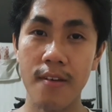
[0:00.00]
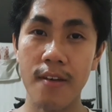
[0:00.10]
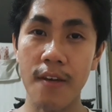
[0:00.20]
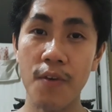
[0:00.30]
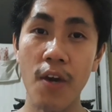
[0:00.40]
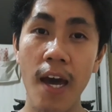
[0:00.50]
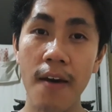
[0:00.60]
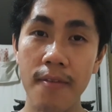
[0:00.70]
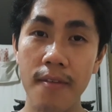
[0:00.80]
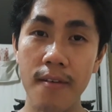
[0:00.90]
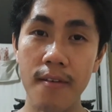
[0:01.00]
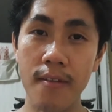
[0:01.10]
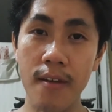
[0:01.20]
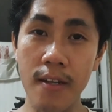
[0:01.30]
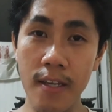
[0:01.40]
If you have
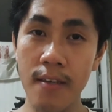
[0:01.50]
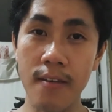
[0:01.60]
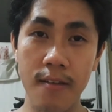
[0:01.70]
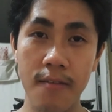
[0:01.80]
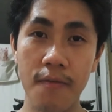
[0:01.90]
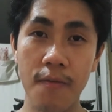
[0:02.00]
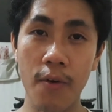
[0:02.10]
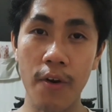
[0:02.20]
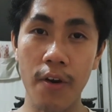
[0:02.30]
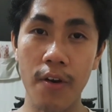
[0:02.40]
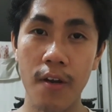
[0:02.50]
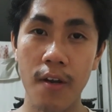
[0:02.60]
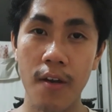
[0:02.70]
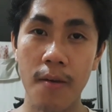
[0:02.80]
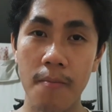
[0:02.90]
the need for
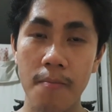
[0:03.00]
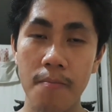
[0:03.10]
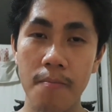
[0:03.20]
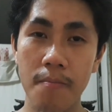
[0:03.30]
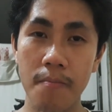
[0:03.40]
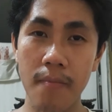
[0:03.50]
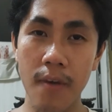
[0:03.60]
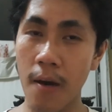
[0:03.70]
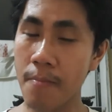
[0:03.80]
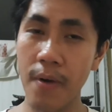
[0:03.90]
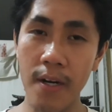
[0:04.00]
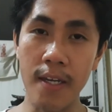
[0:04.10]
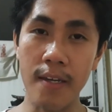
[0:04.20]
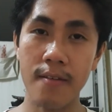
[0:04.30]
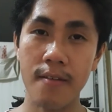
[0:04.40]

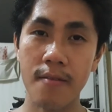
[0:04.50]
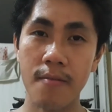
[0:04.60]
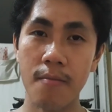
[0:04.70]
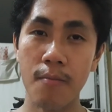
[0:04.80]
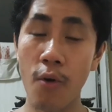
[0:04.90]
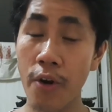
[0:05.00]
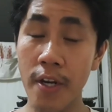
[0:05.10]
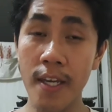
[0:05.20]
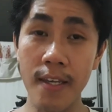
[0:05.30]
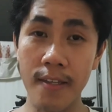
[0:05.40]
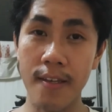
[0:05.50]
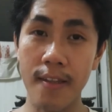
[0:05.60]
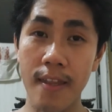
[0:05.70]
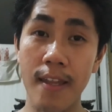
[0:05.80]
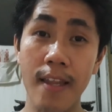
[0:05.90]
company, more need
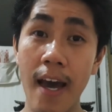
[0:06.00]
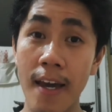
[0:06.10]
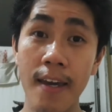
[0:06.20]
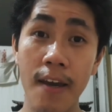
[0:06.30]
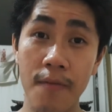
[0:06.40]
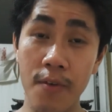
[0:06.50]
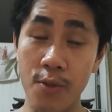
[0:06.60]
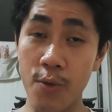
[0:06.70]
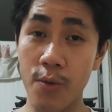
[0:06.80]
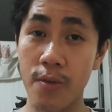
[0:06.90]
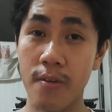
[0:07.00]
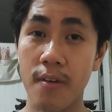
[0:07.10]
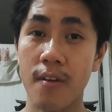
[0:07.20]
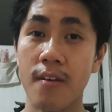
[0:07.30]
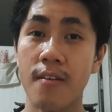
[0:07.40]
than I ever do,
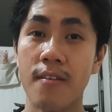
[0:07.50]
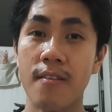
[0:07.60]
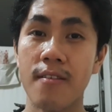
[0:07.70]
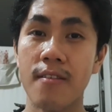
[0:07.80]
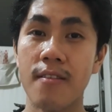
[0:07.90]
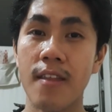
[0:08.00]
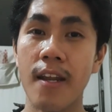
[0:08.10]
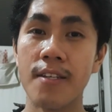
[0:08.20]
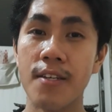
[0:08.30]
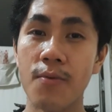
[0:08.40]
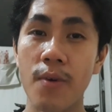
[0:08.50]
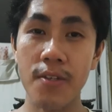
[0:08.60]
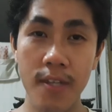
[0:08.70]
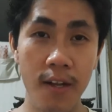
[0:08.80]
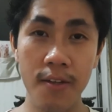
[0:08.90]
then I just
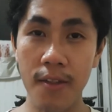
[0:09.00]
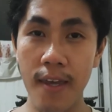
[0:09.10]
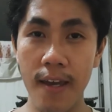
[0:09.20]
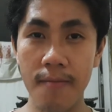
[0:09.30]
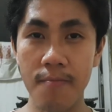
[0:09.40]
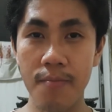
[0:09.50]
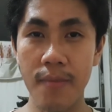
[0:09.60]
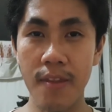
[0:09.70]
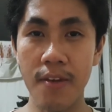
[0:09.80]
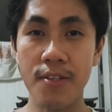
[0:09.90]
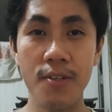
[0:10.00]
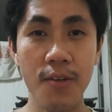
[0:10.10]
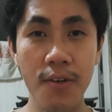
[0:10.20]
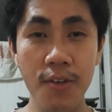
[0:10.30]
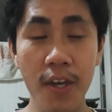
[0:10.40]
to tell you that there's
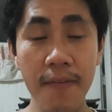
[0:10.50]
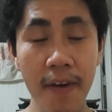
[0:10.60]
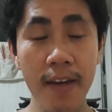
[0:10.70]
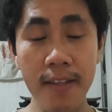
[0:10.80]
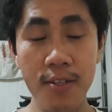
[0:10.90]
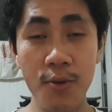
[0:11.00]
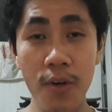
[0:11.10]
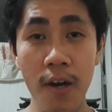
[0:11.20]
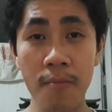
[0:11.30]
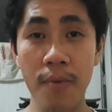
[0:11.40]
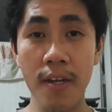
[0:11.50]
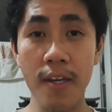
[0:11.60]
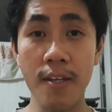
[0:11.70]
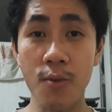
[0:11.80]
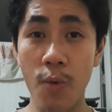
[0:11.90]
you can find true
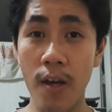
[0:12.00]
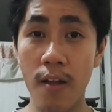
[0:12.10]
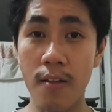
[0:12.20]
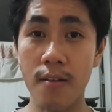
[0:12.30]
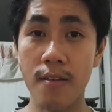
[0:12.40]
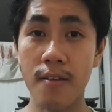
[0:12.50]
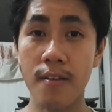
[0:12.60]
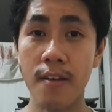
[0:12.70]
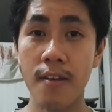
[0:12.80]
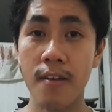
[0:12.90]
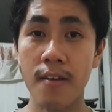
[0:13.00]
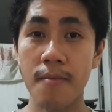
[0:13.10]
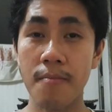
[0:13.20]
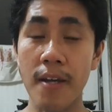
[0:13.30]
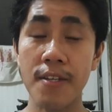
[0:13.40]
company as well
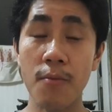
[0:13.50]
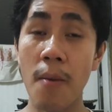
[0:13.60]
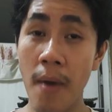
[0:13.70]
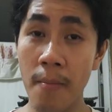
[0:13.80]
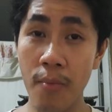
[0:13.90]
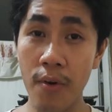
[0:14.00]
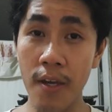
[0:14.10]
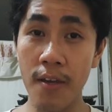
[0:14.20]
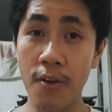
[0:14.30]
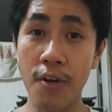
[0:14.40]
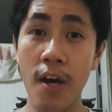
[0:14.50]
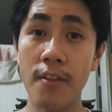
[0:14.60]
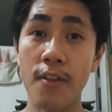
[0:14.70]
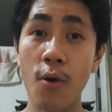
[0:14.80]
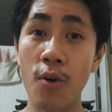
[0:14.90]
by remembering you're
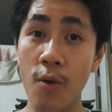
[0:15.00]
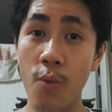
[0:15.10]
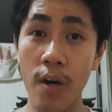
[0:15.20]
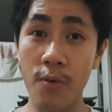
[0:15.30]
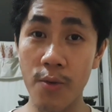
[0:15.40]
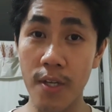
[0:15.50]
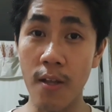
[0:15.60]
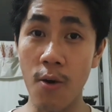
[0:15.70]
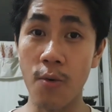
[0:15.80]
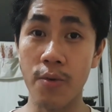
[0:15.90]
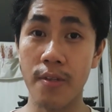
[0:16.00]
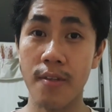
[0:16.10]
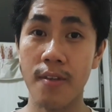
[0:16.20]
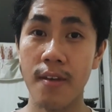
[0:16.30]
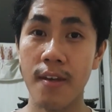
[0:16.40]
not the only one who's alone
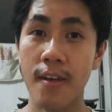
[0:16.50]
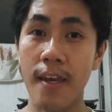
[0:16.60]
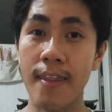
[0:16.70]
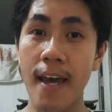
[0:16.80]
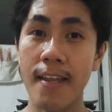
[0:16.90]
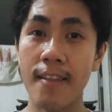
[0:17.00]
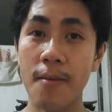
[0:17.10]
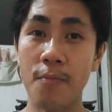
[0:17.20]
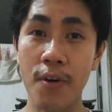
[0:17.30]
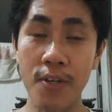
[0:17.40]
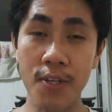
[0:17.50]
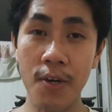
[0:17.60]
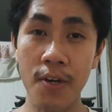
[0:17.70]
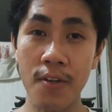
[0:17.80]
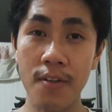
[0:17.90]
and that the
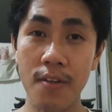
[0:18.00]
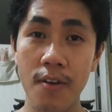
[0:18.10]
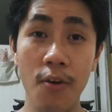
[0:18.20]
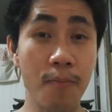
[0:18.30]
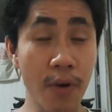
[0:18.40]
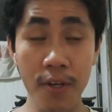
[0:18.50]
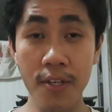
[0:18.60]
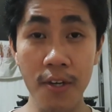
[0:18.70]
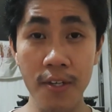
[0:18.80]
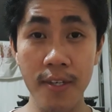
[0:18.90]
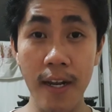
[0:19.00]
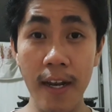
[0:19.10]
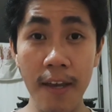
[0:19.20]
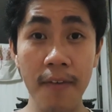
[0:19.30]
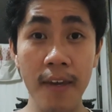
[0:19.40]
person or persons
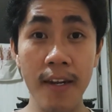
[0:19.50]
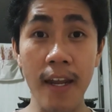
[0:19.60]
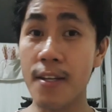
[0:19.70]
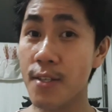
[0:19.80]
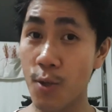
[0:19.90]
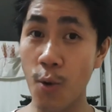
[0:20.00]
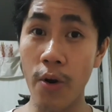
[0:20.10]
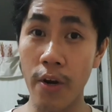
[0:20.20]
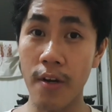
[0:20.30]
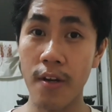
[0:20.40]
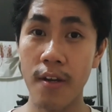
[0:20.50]
living next door